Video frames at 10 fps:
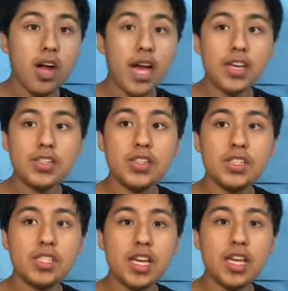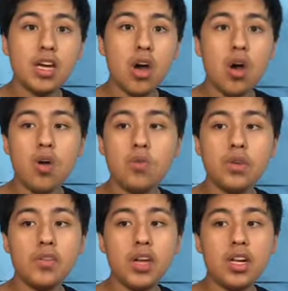I could just say, oh, we
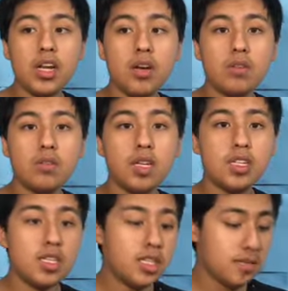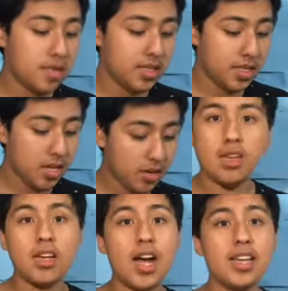ran out and eat it myself.
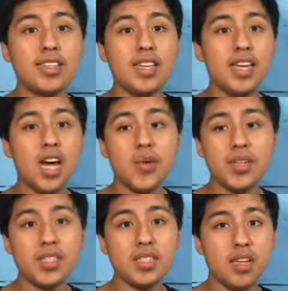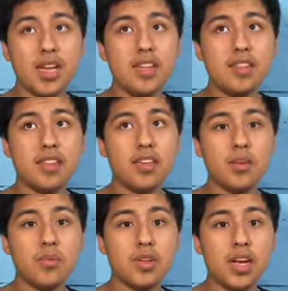Gotta say, I wasn't, I didn't think it
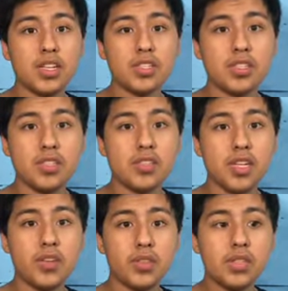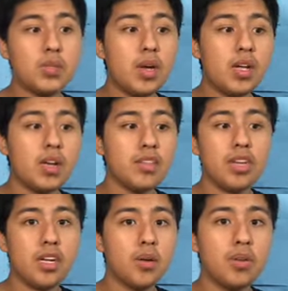would actually turn out this well. I
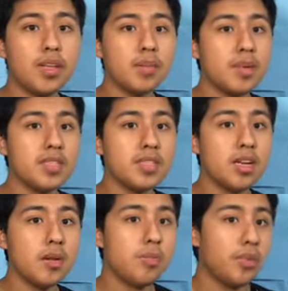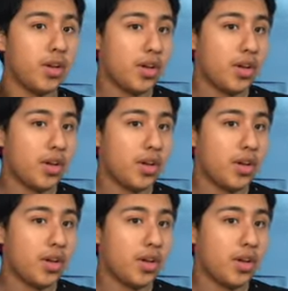thought it would like mess it up, but